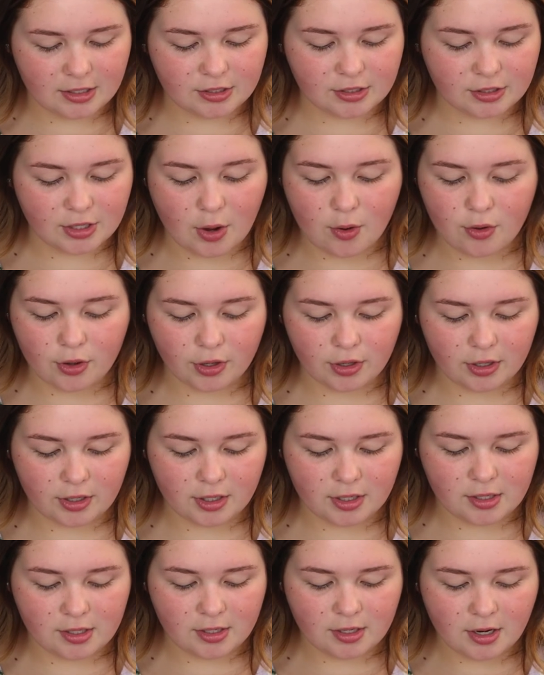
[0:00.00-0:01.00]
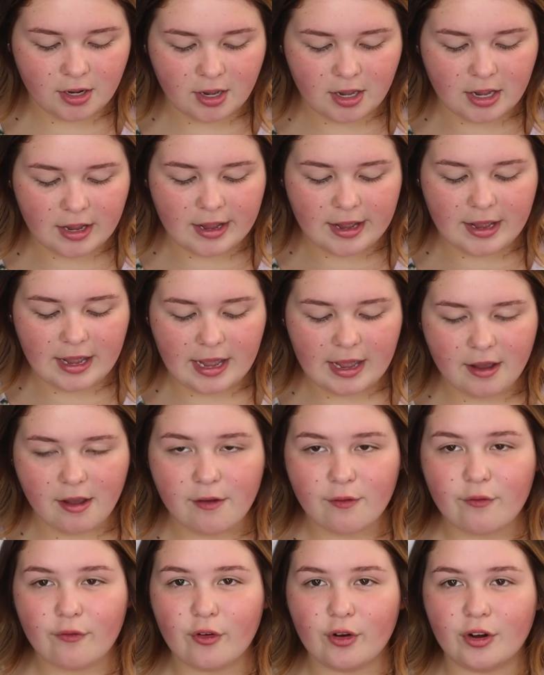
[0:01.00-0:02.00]
so good
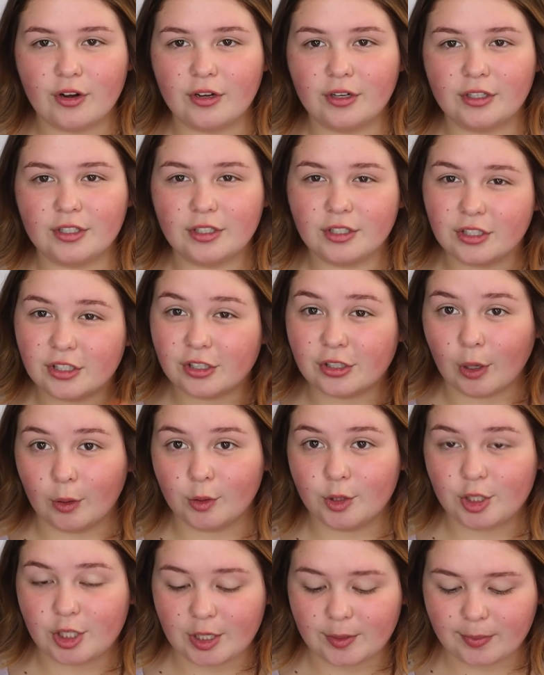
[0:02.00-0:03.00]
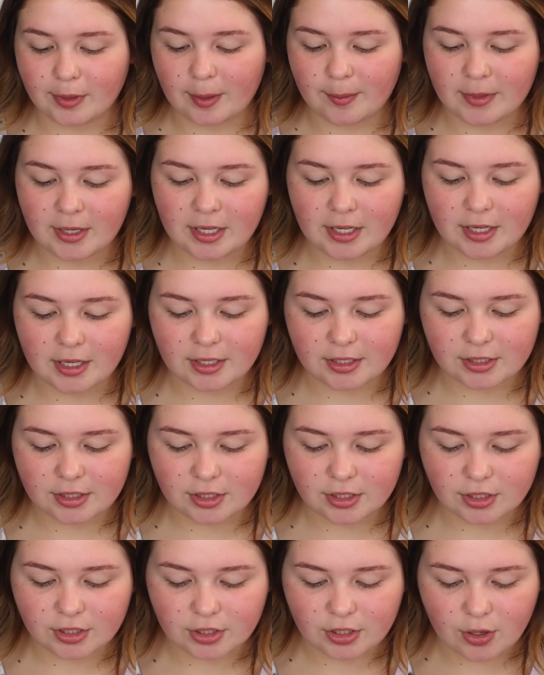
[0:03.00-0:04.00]
for so cheap. Let me
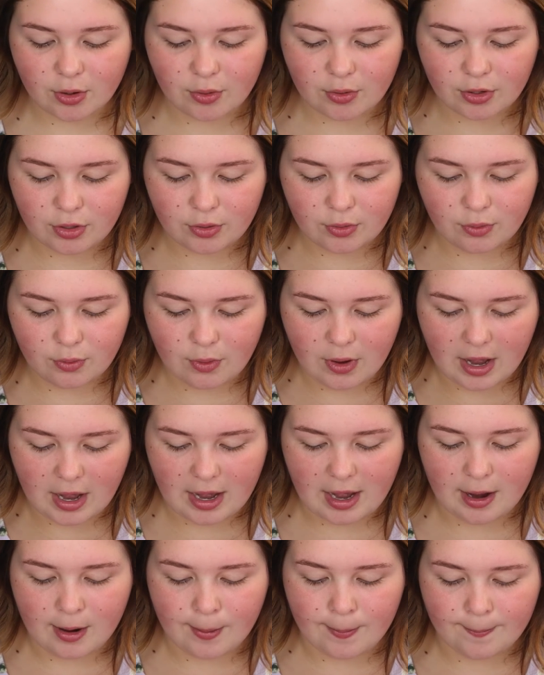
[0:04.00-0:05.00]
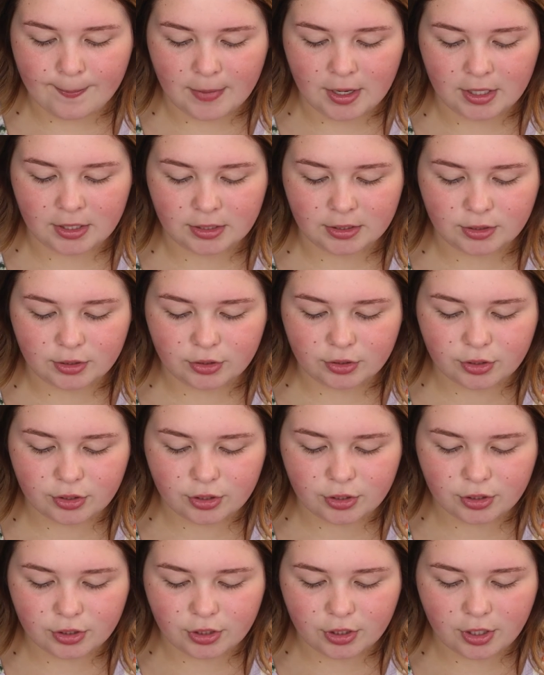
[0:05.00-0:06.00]
show you how
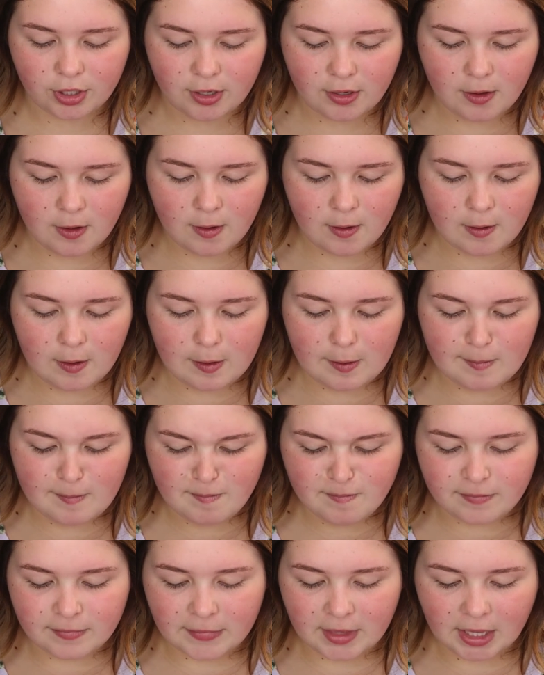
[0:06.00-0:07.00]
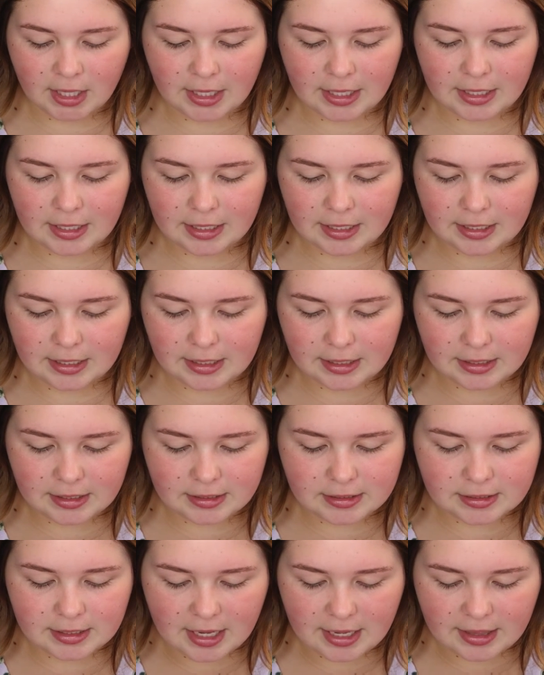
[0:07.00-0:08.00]
much it
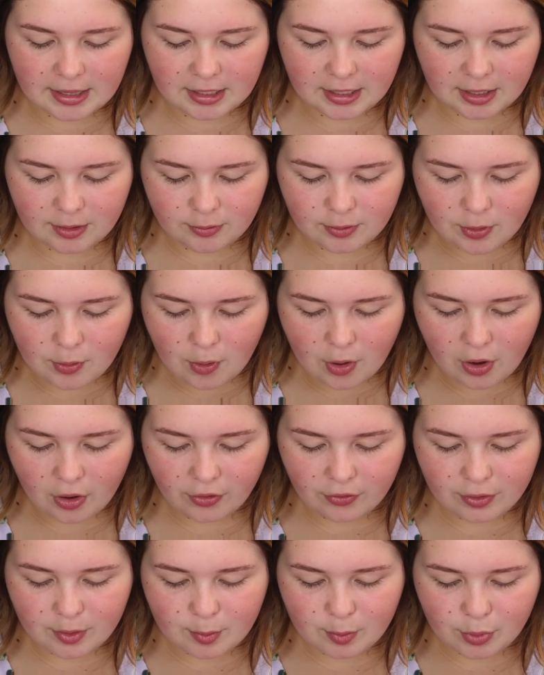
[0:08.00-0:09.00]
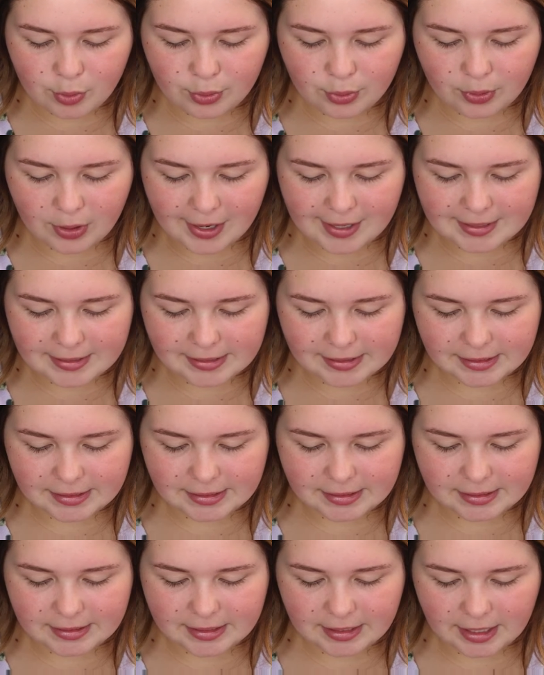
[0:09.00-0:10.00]
is. I think I wrote all the prices
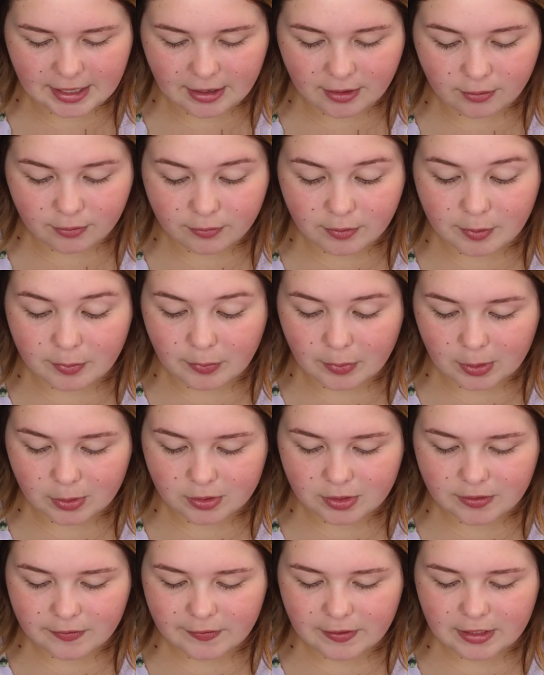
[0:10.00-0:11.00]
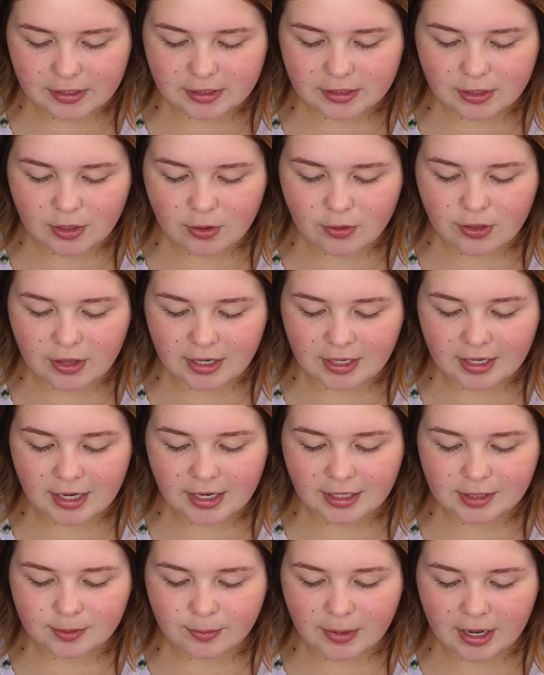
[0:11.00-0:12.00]
down for most of it. So the
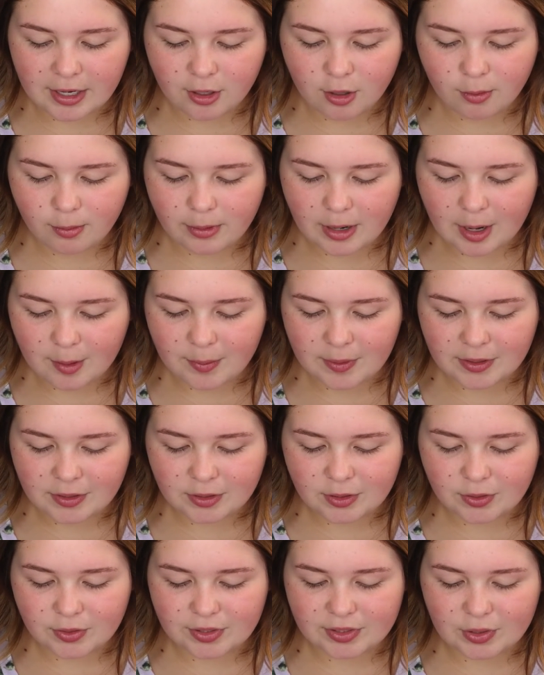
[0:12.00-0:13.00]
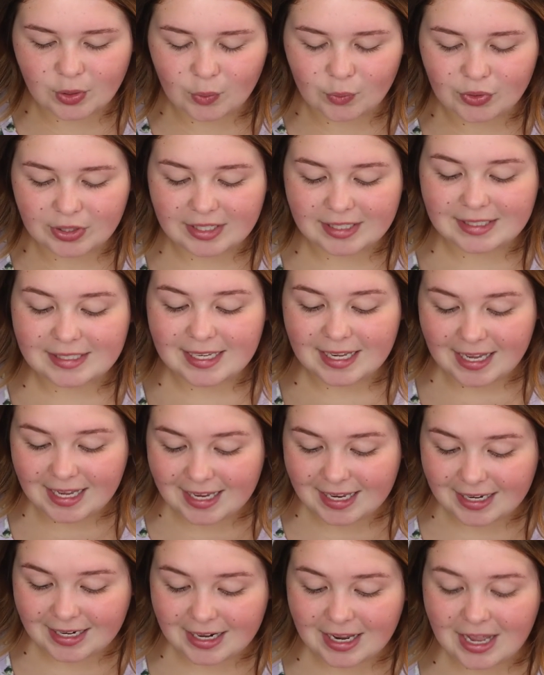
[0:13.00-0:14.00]
NYX Micro Brow Pencil is only
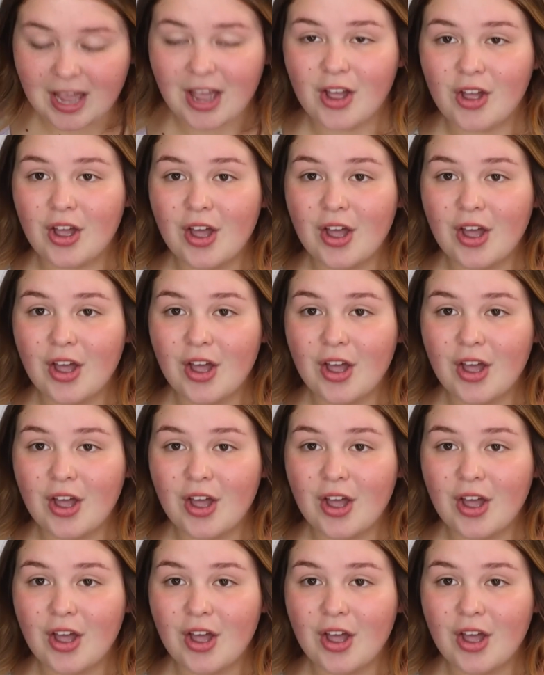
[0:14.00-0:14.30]
$10.